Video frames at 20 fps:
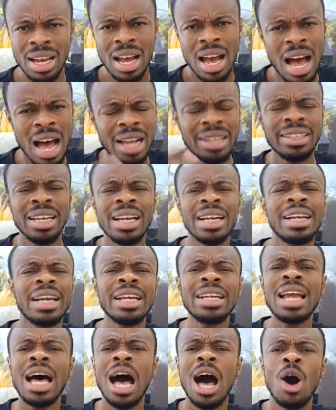are
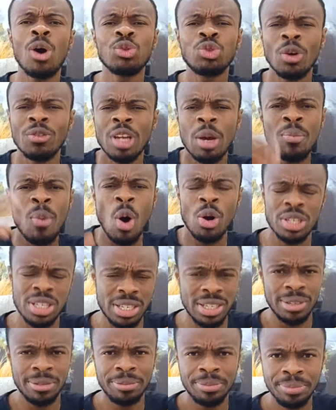thinking out of the box.